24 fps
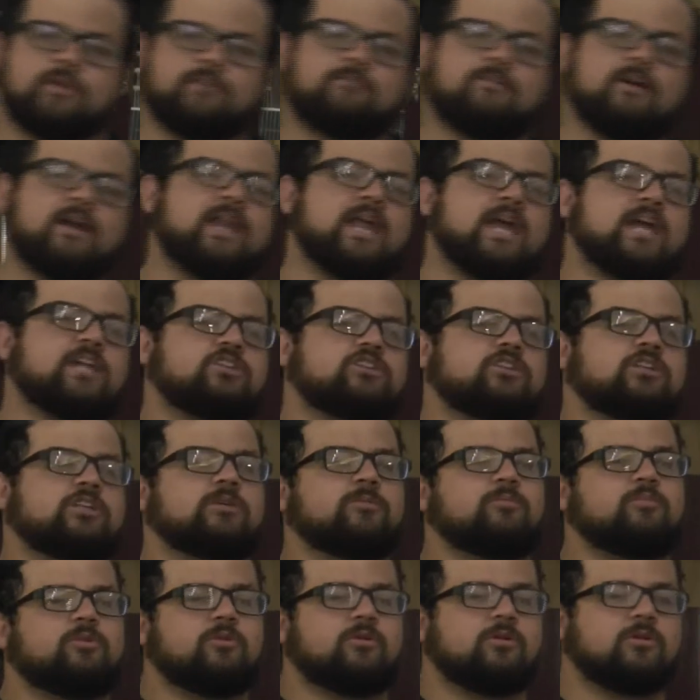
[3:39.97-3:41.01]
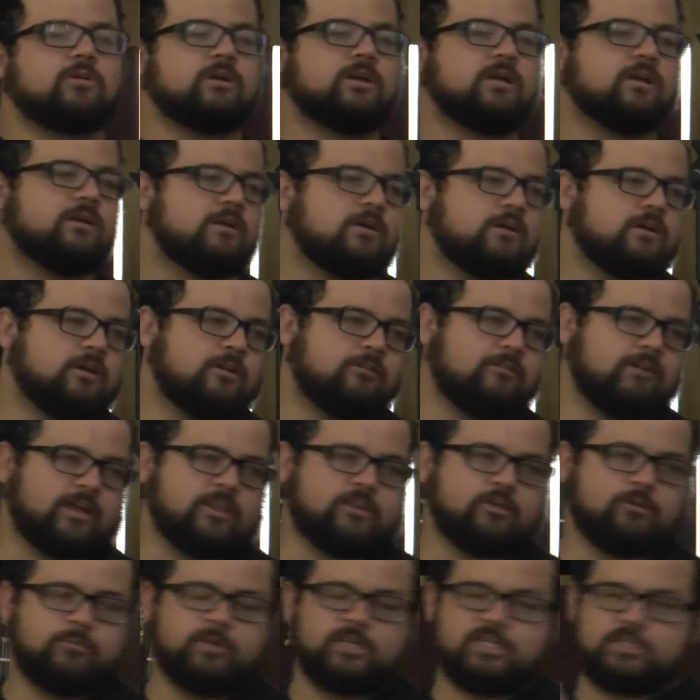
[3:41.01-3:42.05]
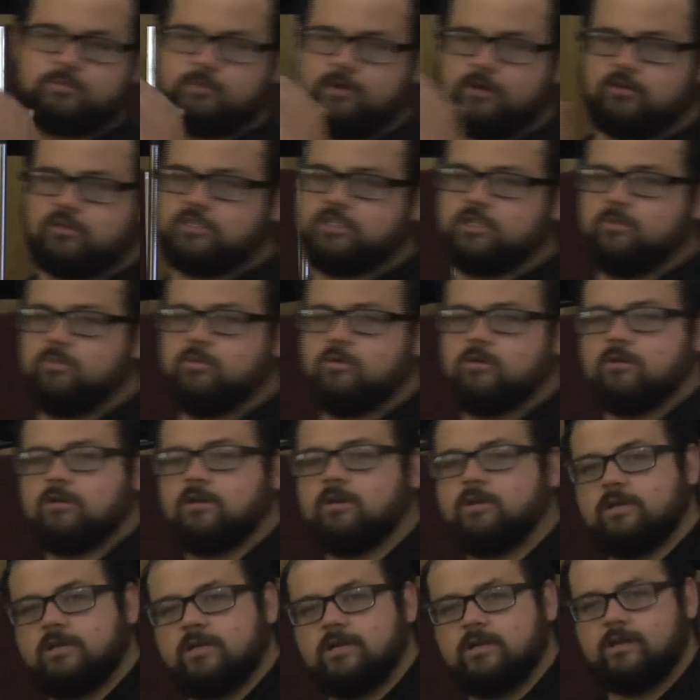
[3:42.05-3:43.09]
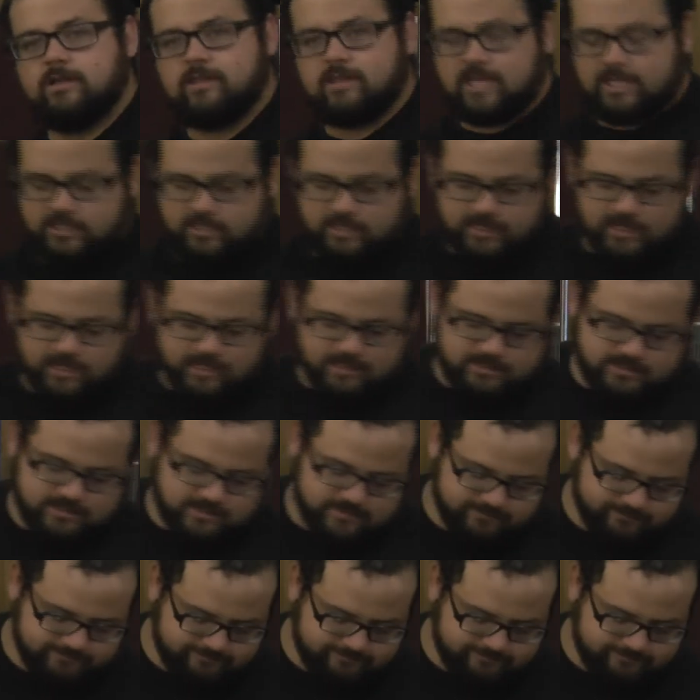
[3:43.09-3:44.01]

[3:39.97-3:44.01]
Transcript: financially poor, or rather it be spiritually poor. Thank you, guys.